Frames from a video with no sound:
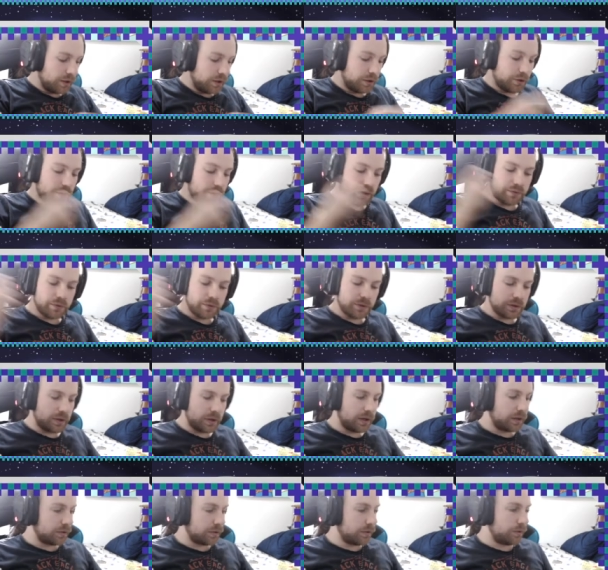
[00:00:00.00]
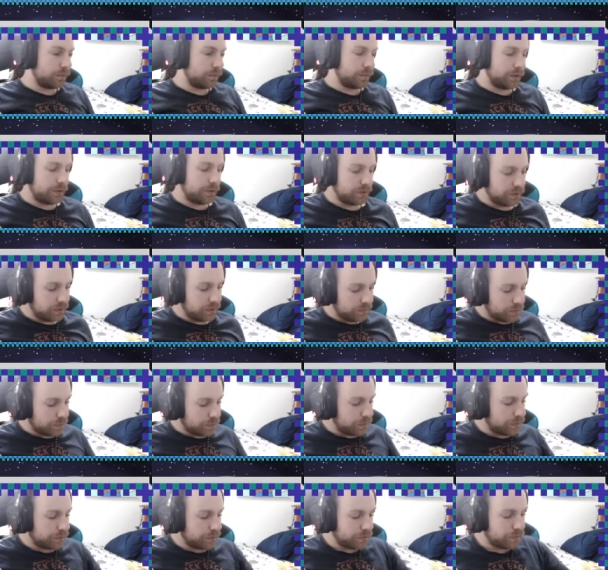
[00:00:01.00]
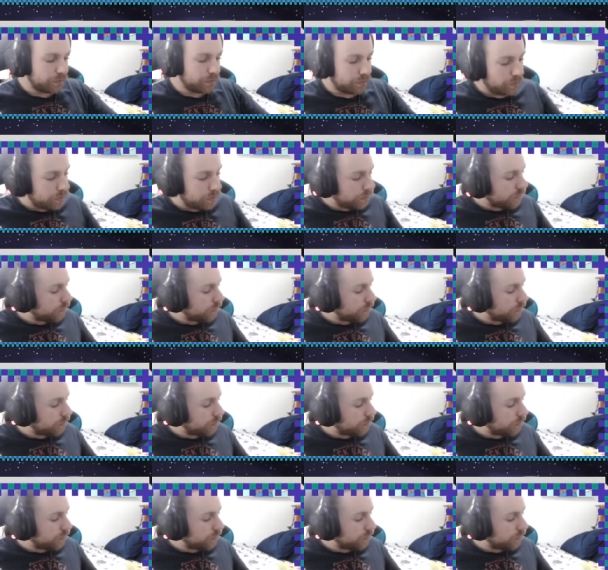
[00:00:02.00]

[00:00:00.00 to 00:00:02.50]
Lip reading: You You don't have to tighten, but you still have to pull it through.